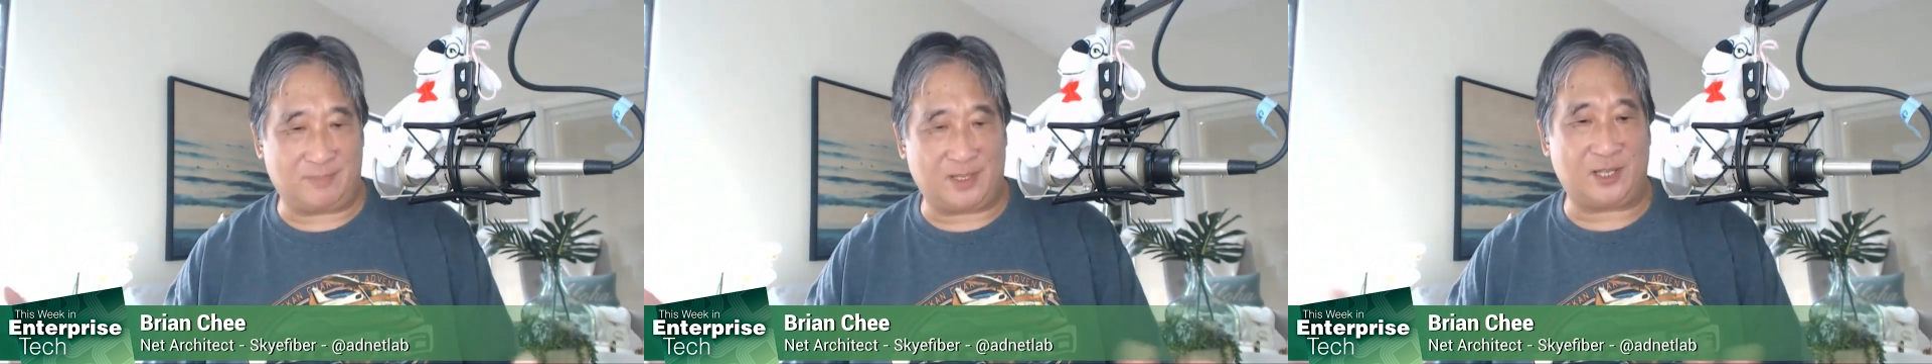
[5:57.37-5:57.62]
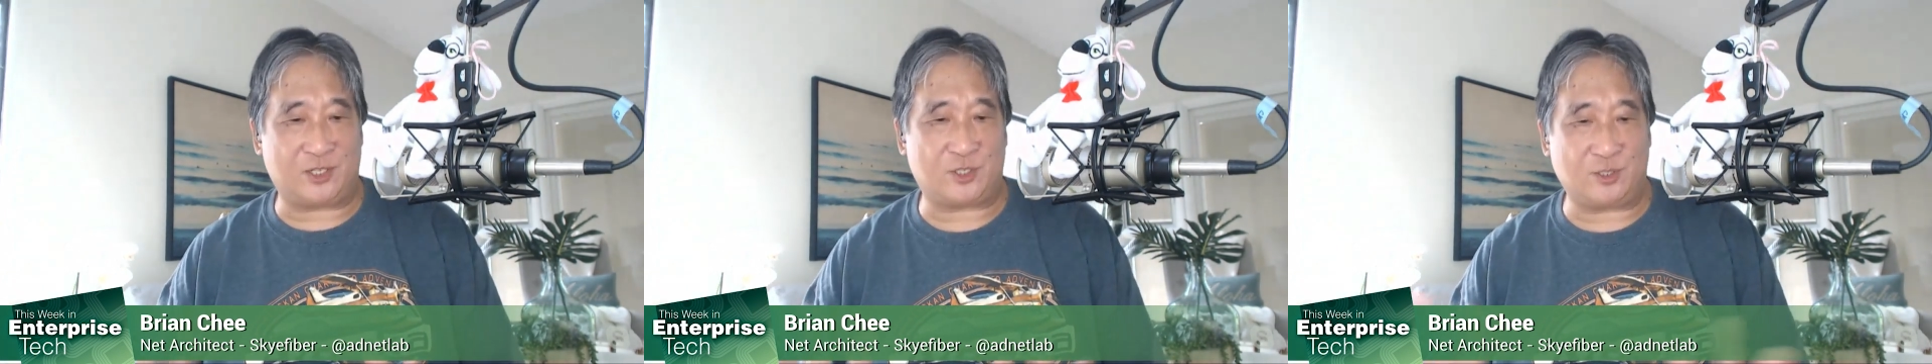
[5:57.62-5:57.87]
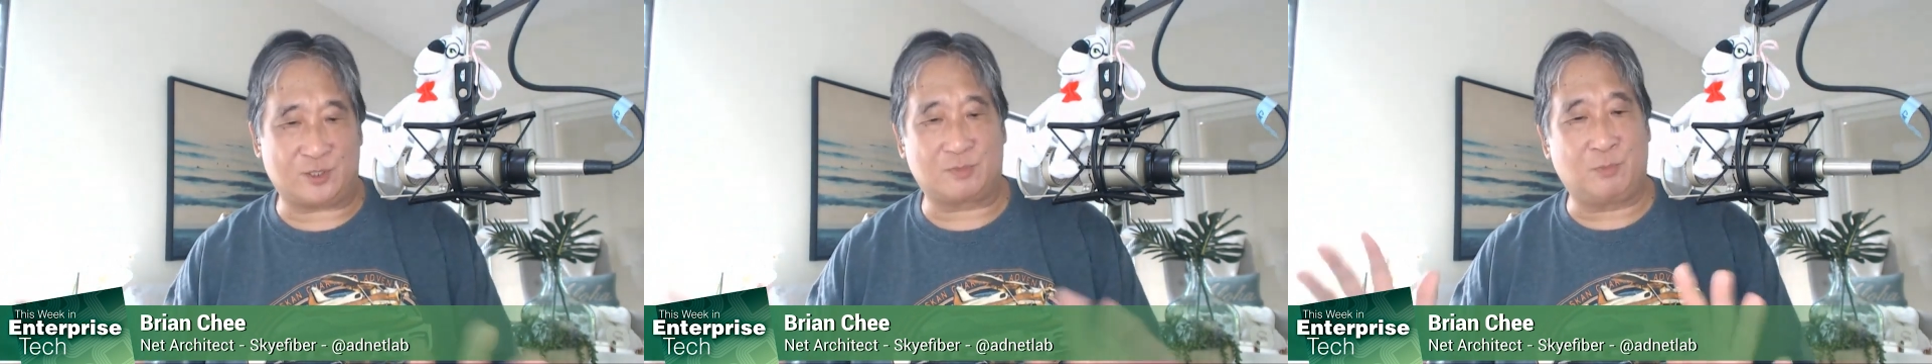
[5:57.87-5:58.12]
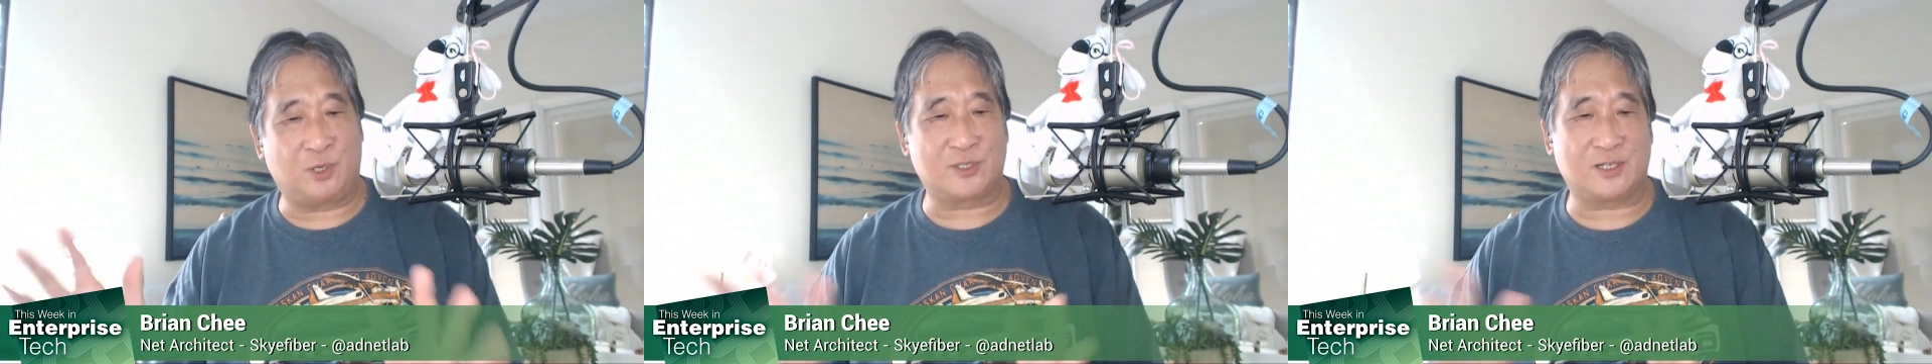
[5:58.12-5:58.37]
issues,
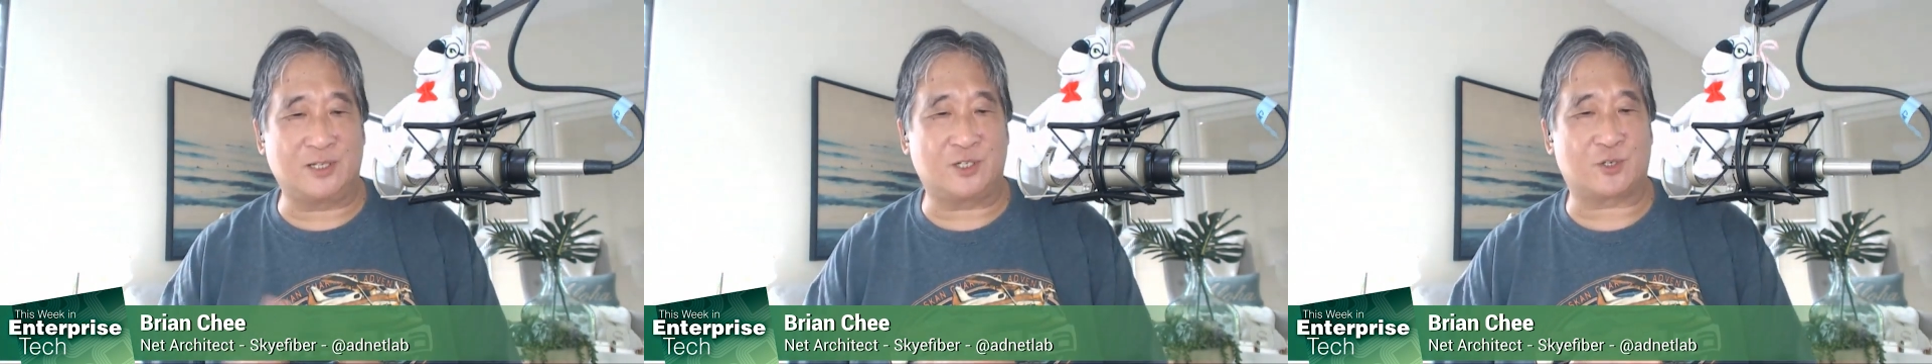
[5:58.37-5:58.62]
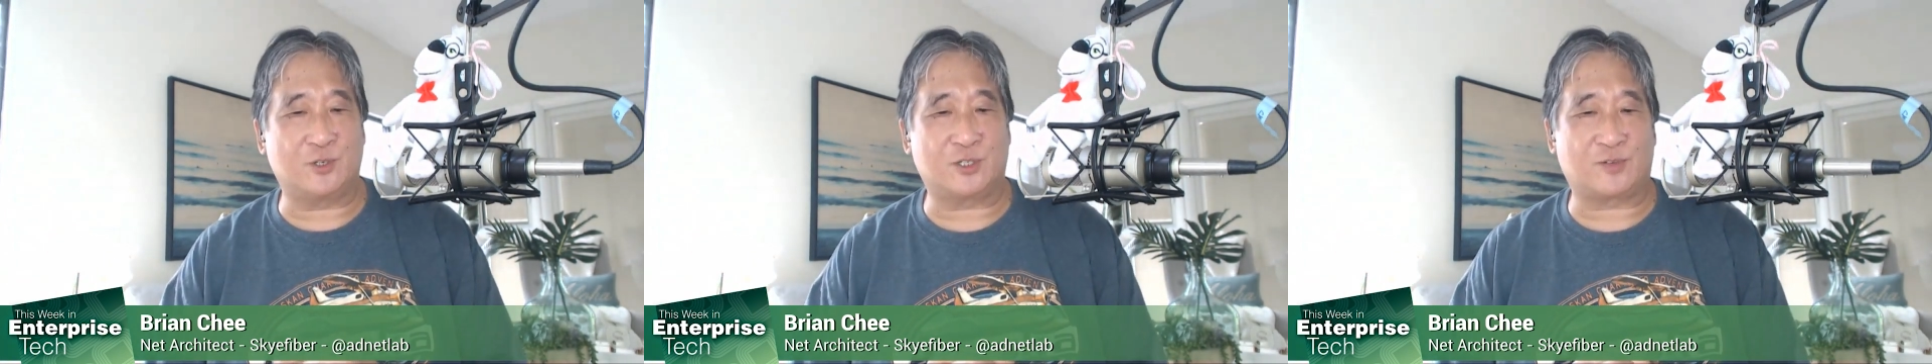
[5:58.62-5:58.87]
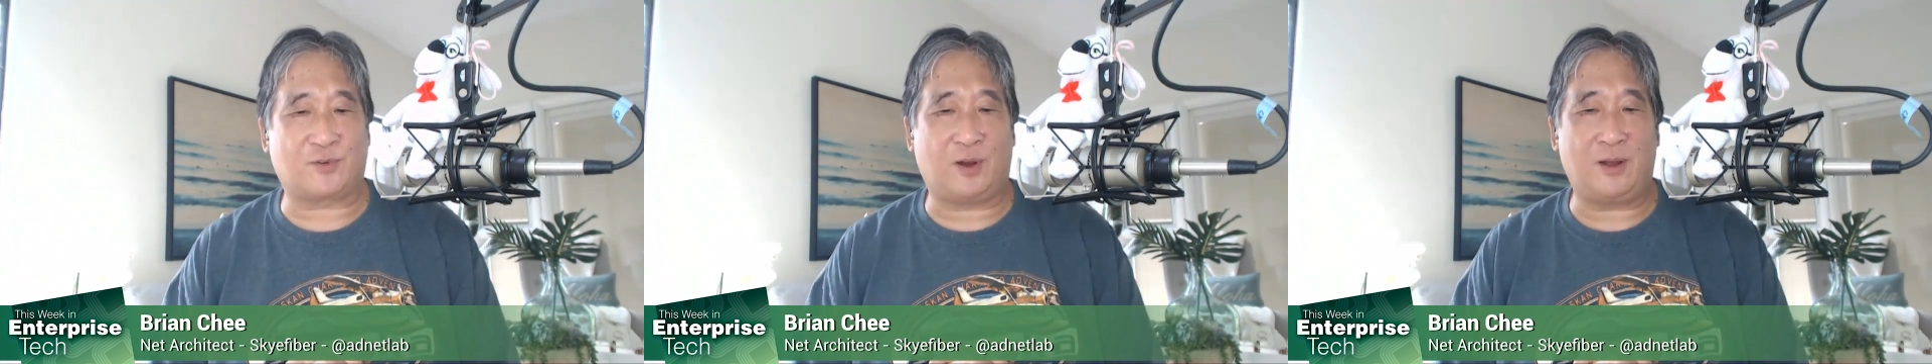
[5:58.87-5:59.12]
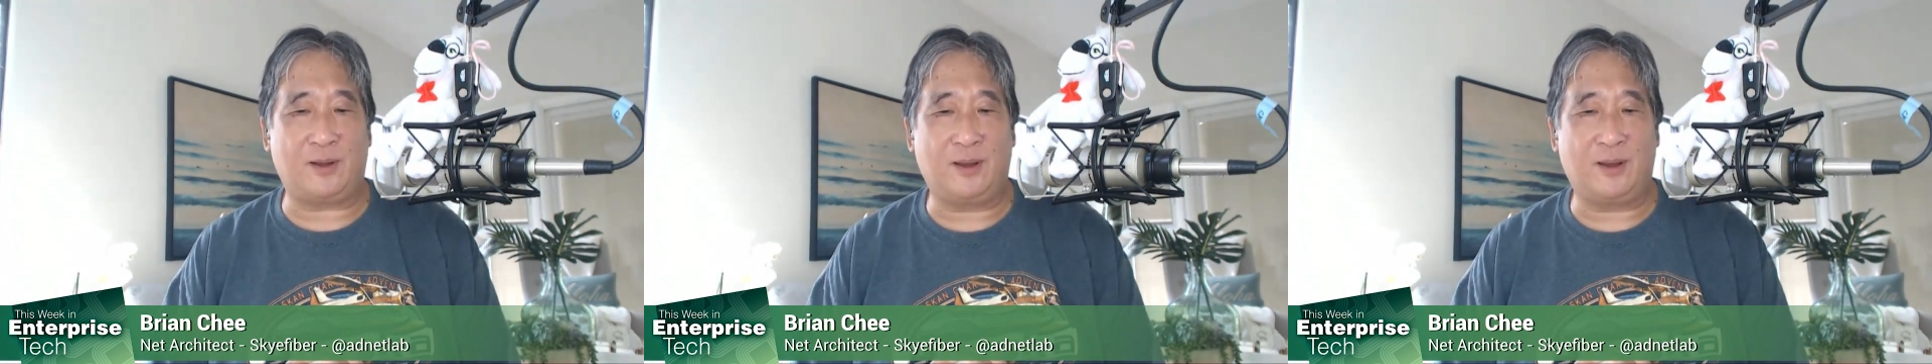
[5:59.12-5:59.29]
mostly insurance fraud.